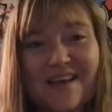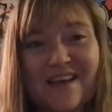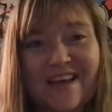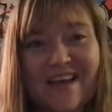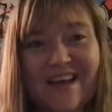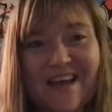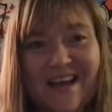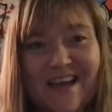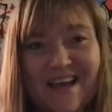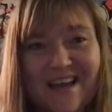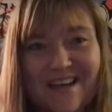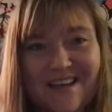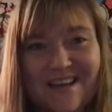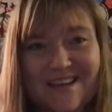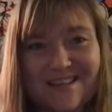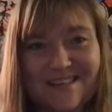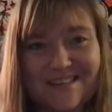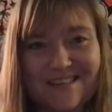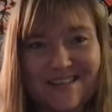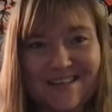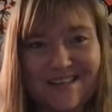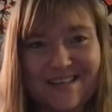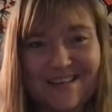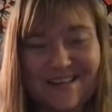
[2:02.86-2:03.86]
and
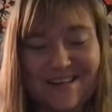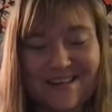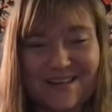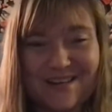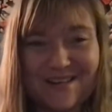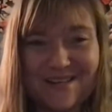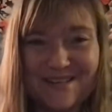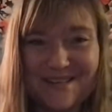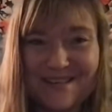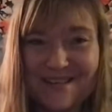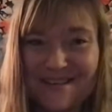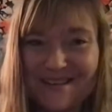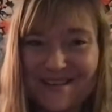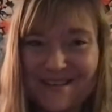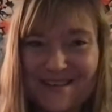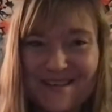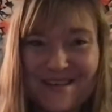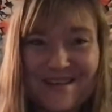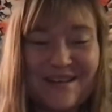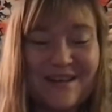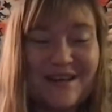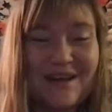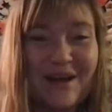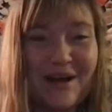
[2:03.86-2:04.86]
it is
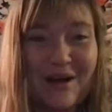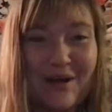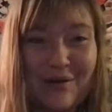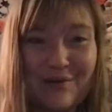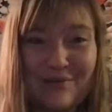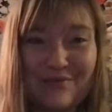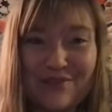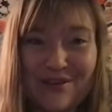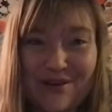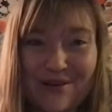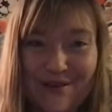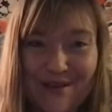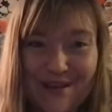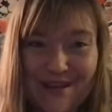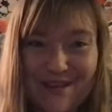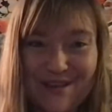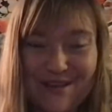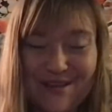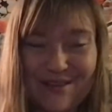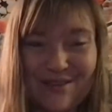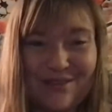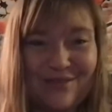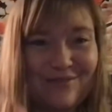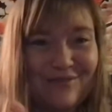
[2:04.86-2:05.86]
very
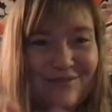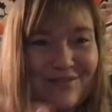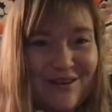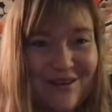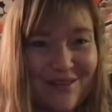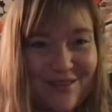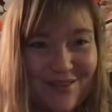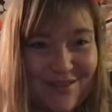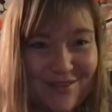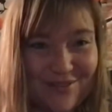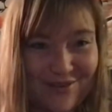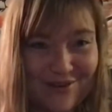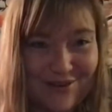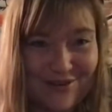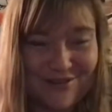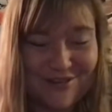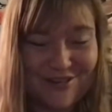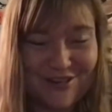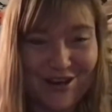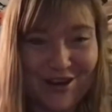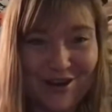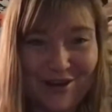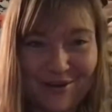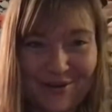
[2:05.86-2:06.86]
good for the throat
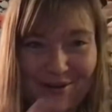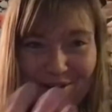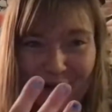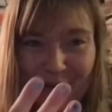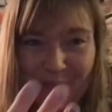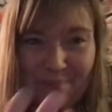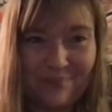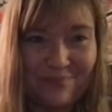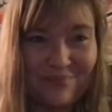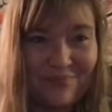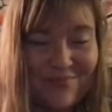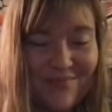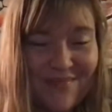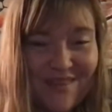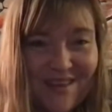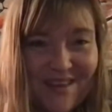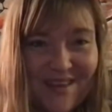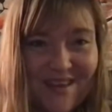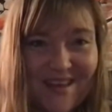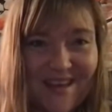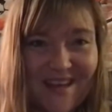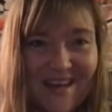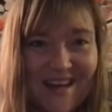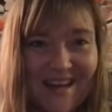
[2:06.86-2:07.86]
chakra.
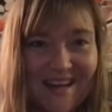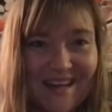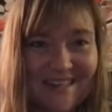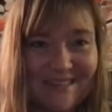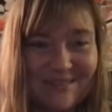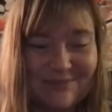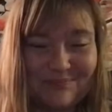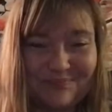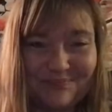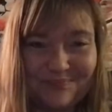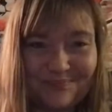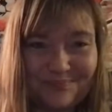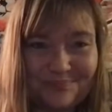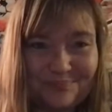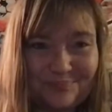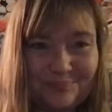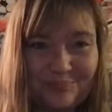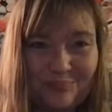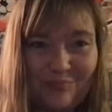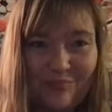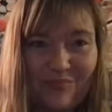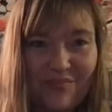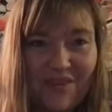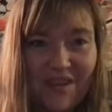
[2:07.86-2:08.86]

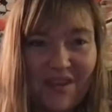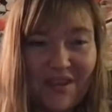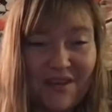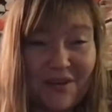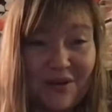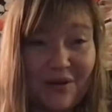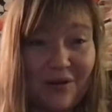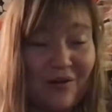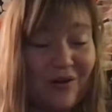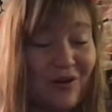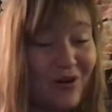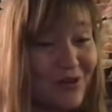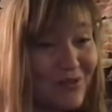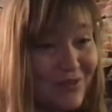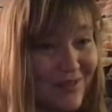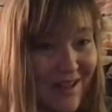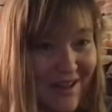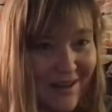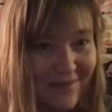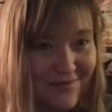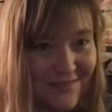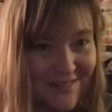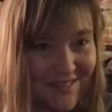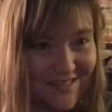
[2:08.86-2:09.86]
All
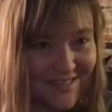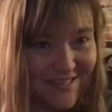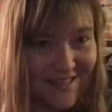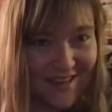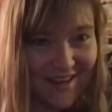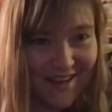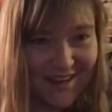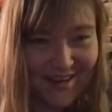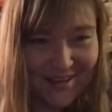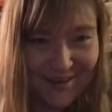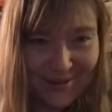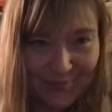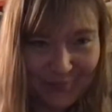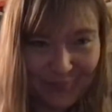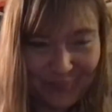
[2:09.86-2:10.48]
laughs aside,